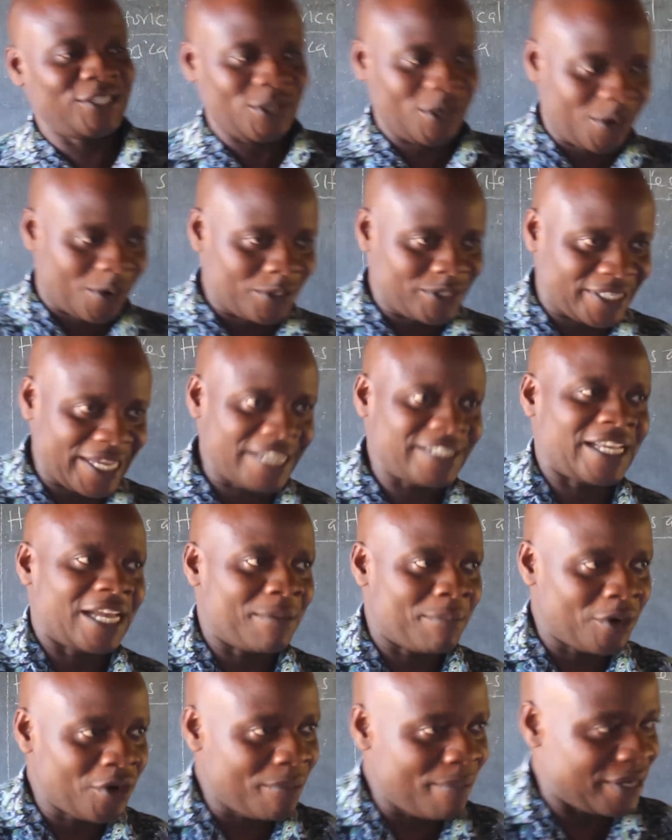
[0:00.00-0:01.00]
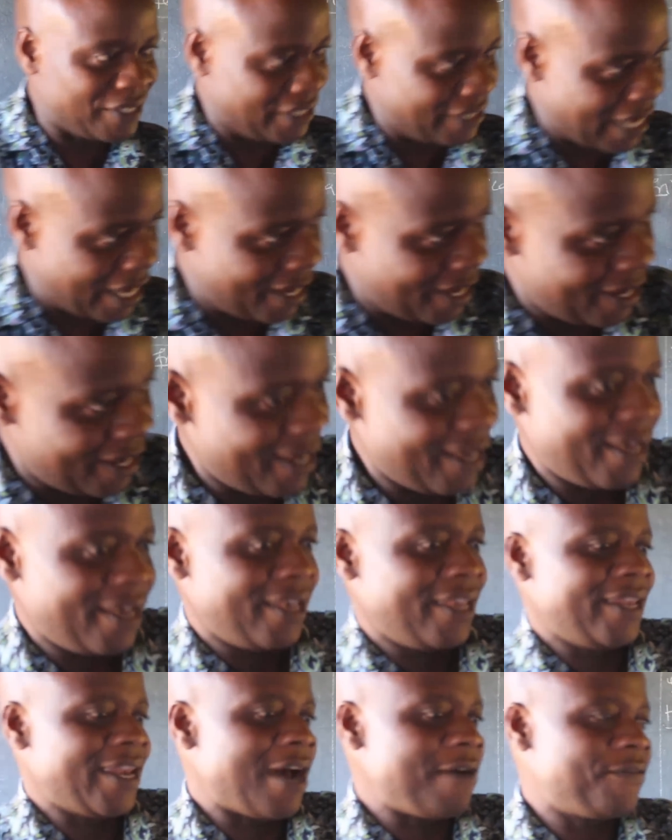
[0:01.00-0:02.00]
historical sites and monuments
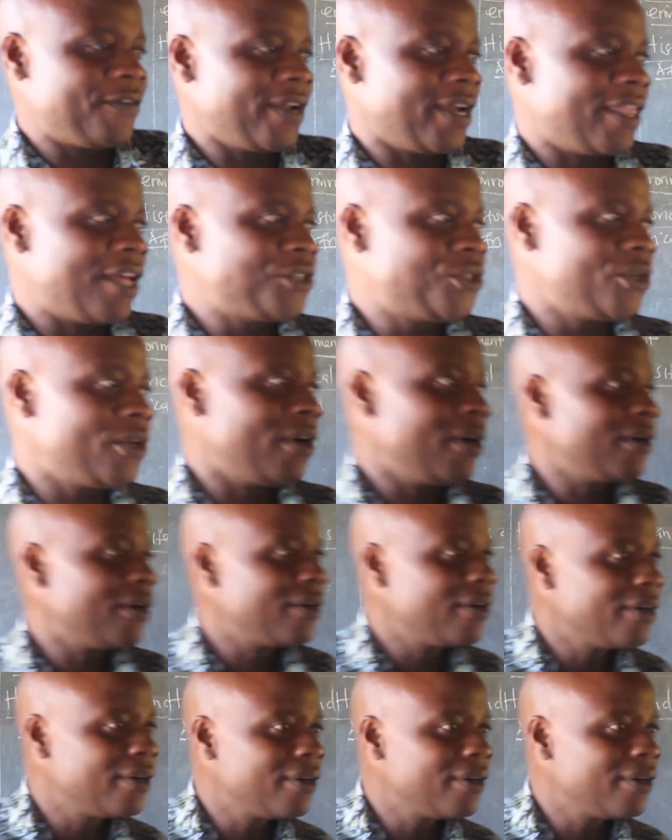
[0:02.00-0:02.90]
in Africa that you know?